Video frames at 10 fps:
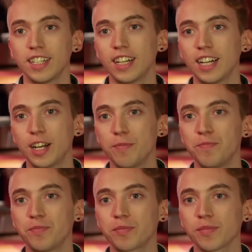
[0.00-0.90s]

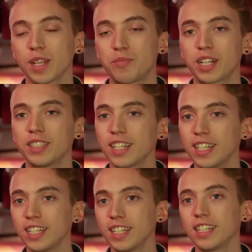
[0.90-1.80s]

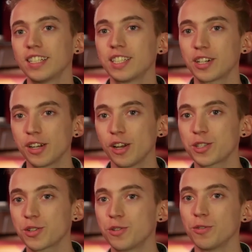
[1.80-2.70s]
apparently there are
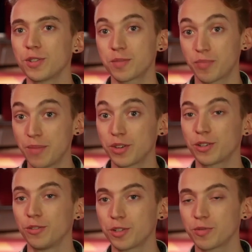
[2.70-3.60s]
lots of schools, primary
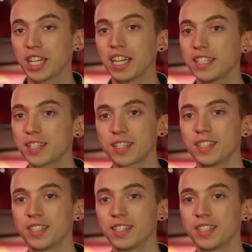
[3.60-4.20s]
schools, where kids,